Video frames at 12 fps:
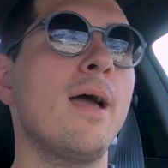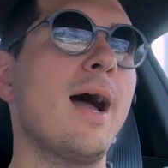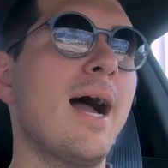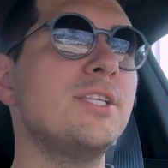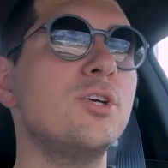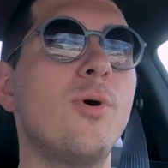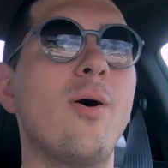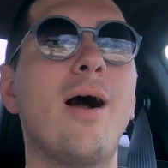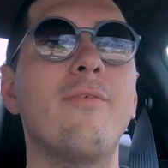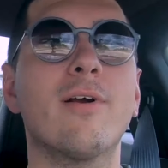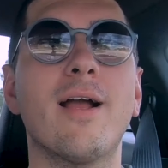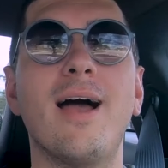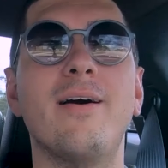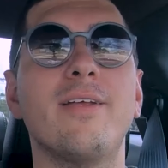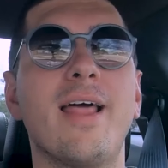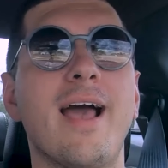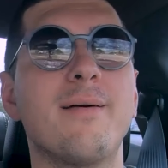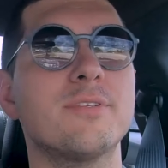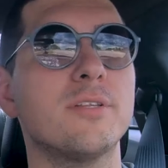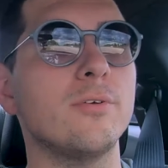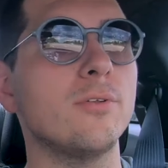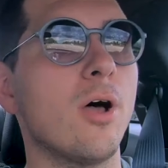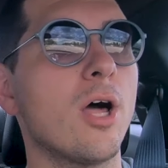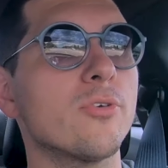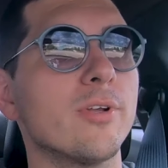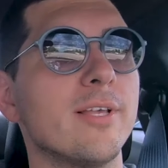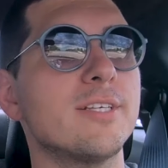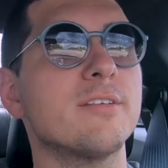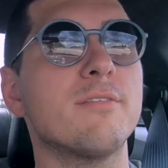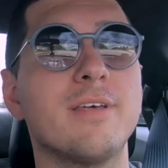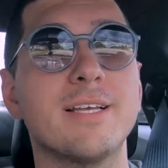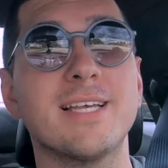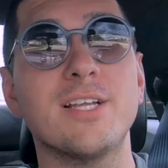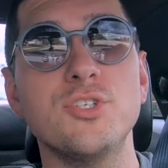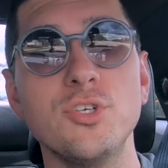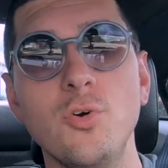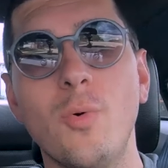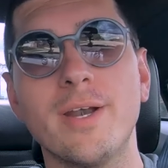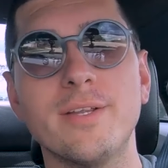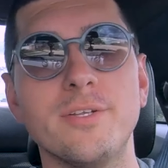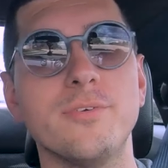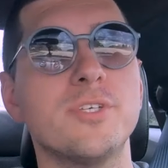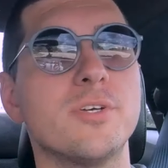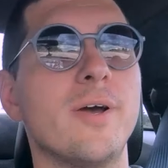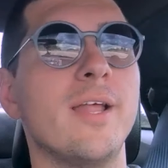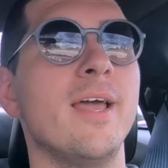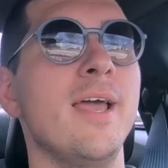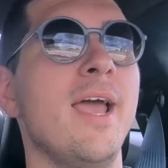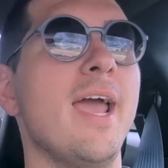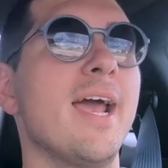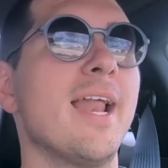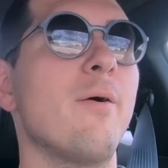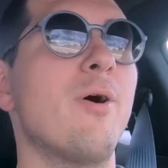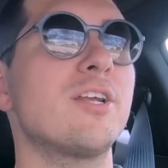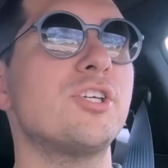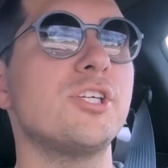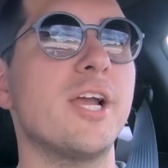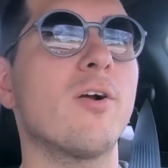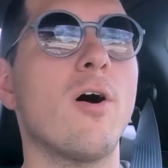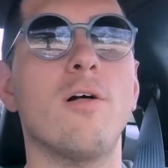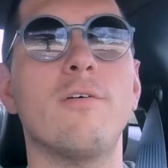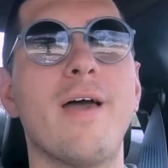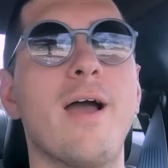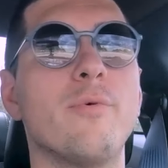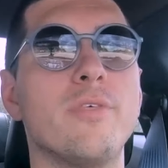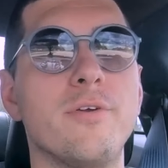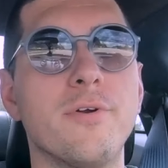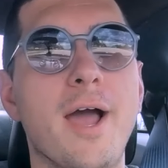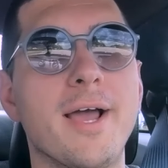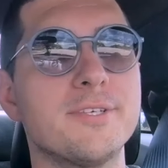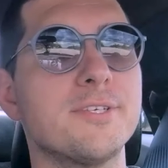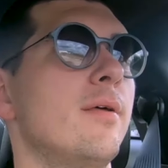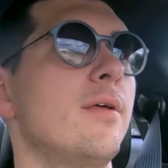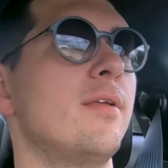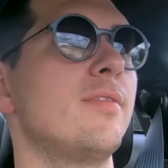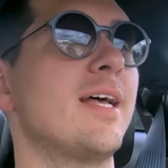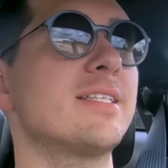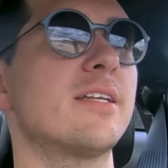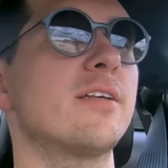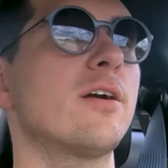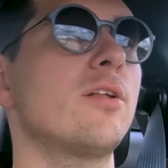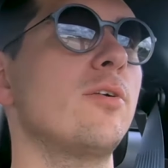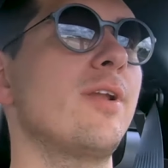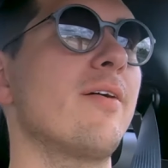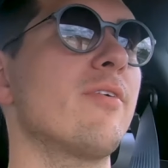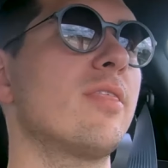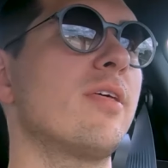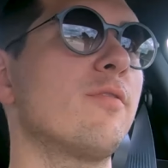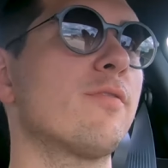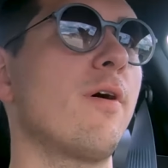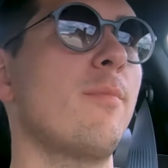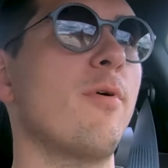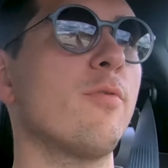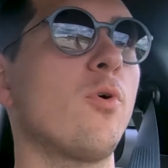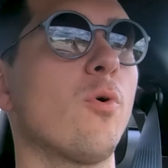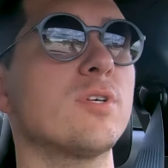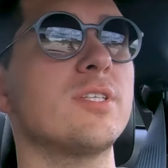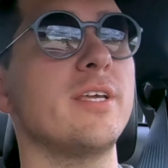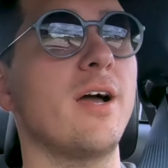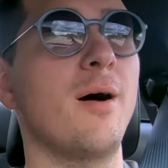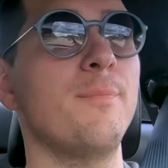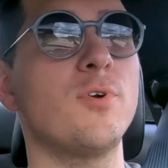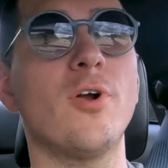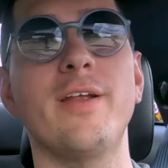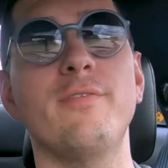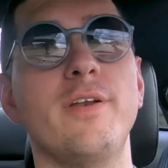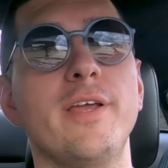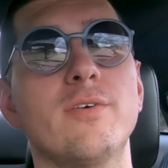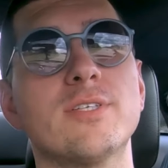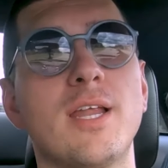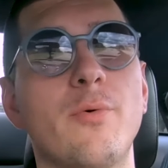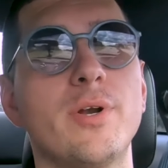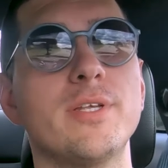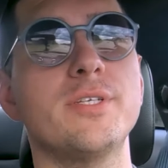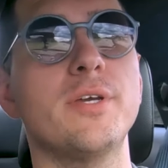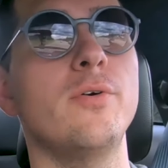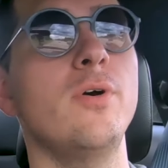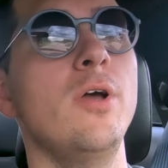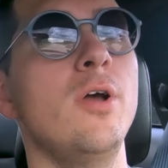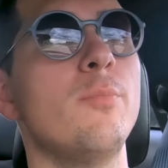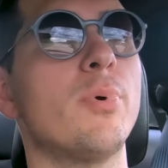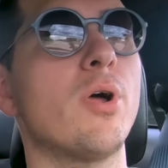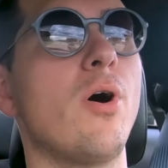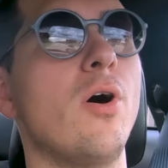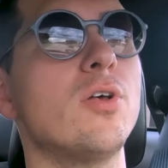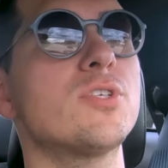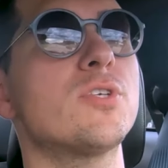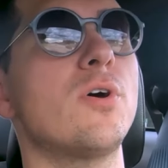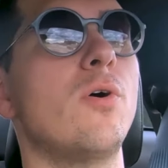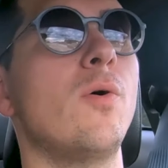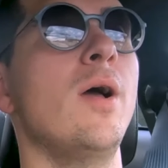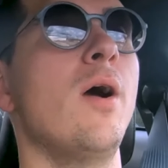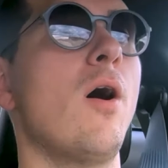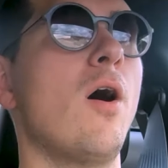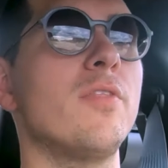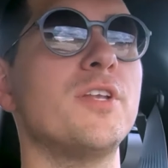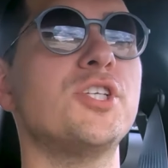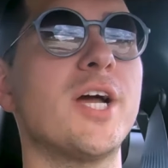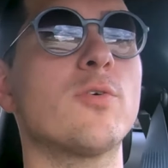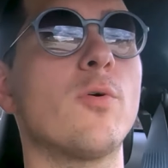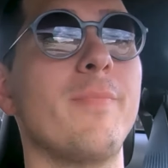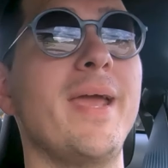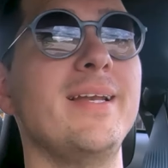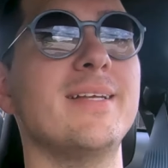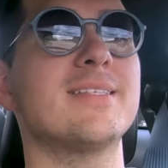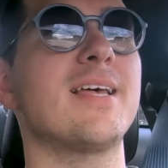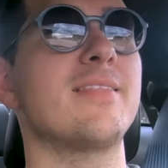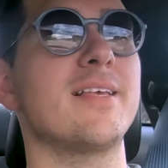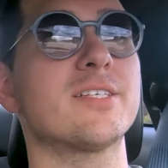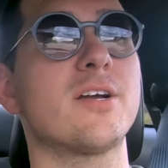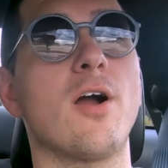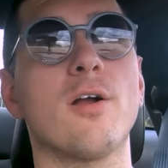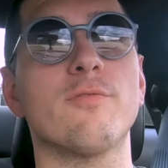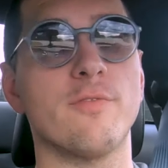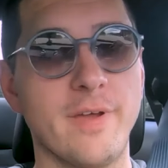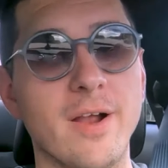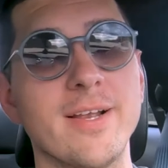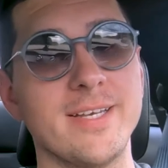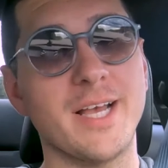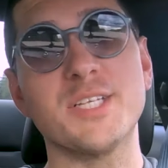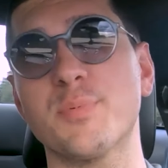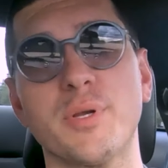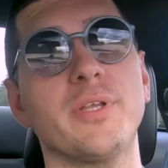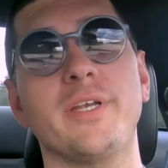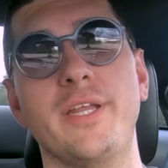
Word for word: I do, however, have an absolute laundry list of things I do want to do to it, and I want to share all of that with you guys. That's gonna include everything from, of course, the upgrade videos that I wanna do, but also all the general maintenance that this car very desperately